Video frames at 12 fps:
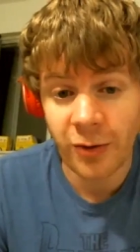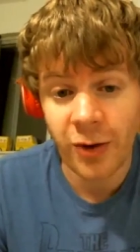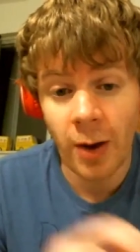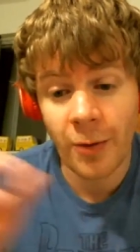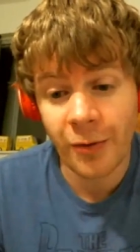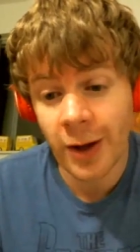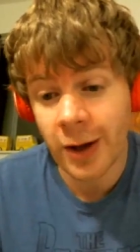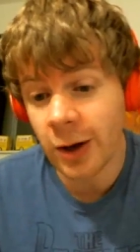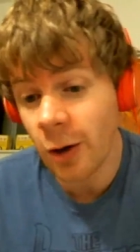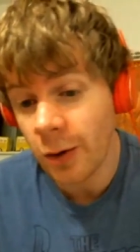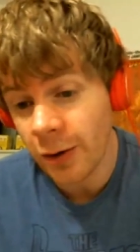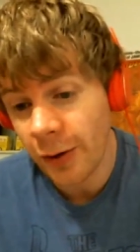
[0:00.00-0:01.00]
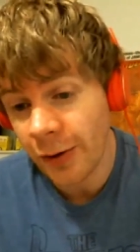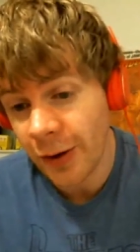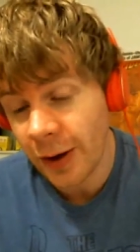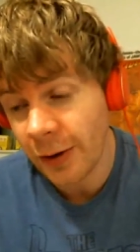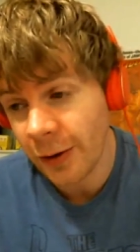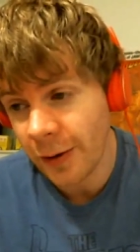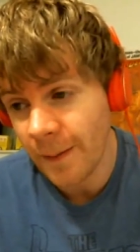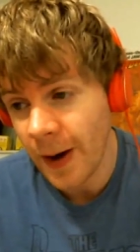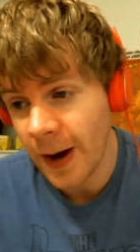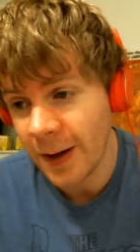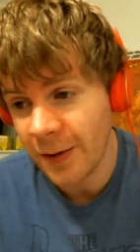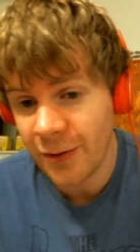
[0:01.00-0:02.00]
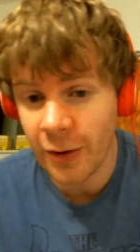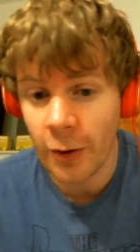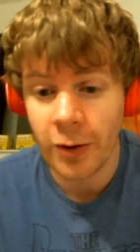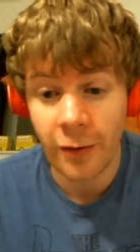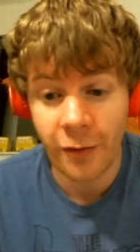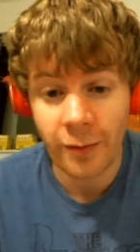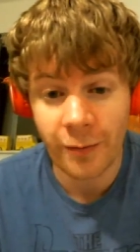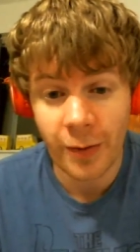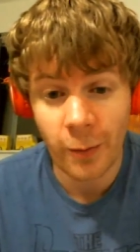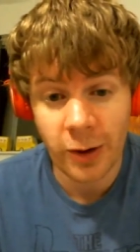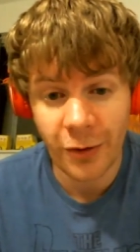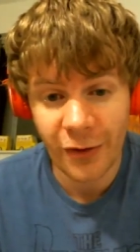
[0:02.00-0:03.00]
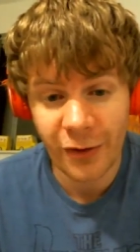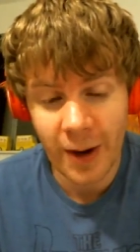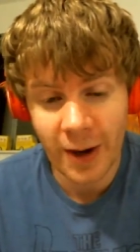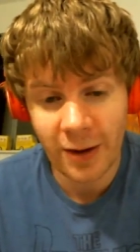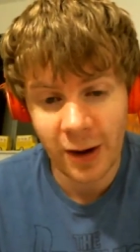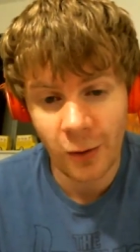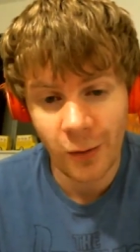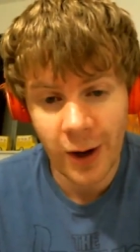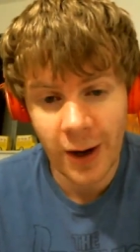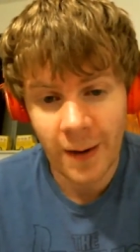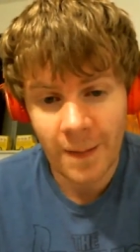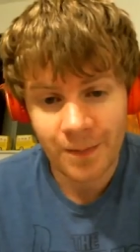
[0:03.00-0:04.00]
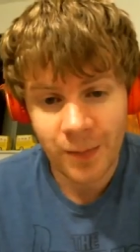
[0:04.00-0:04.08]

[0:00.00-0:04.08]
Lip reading: it's almost like you go into the theater and it's so different than what you're expecting in a way.